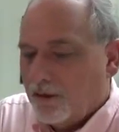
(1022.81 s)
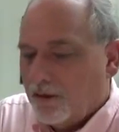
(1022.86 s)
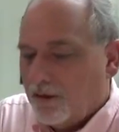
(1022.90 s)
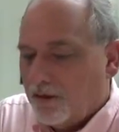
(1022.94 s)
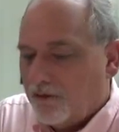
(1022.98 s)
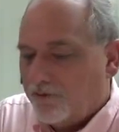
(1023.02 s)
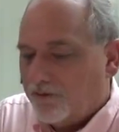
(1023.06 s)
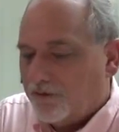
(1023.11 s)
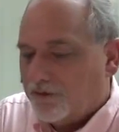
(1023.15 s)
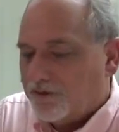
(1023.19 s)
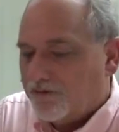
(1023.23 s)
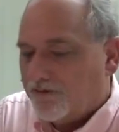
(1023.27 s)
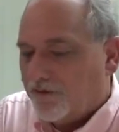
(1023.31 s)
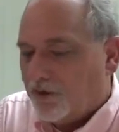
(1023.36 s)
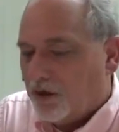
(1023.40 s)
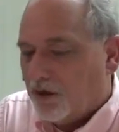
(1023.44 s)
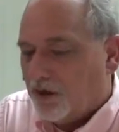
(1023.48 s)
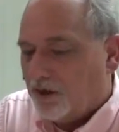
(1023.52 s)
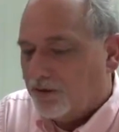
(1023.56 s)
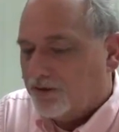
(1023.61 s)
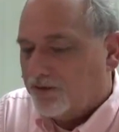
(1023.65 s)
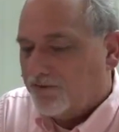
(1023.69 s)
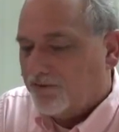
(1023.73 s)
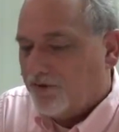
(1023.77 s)
it's
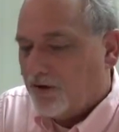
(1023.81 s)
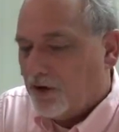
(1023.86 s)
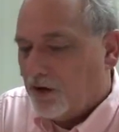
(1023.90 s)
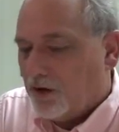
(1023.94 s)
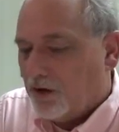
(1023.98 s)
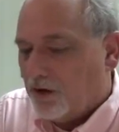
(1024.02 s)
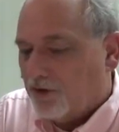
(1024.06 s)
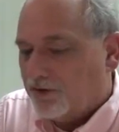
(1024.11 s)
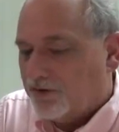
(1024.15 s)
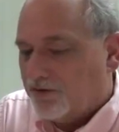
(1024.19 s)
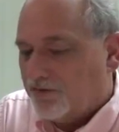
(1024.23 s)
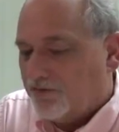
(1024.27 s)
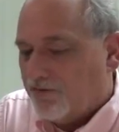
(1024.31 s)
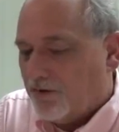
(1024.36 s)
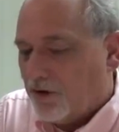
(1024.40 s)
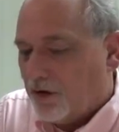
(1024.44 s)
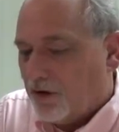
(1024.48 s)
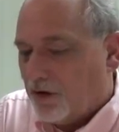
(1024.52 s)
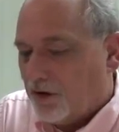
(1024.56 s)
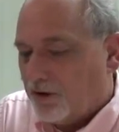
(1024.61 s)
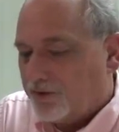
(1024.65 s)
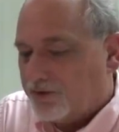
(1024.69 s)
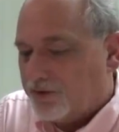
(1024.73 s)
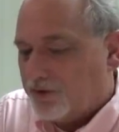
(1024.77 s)
false, false,
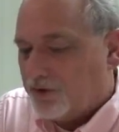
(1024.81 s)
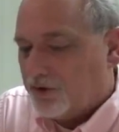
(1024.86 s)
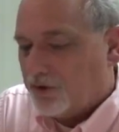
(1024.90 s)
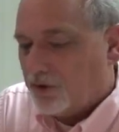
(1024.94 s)
false,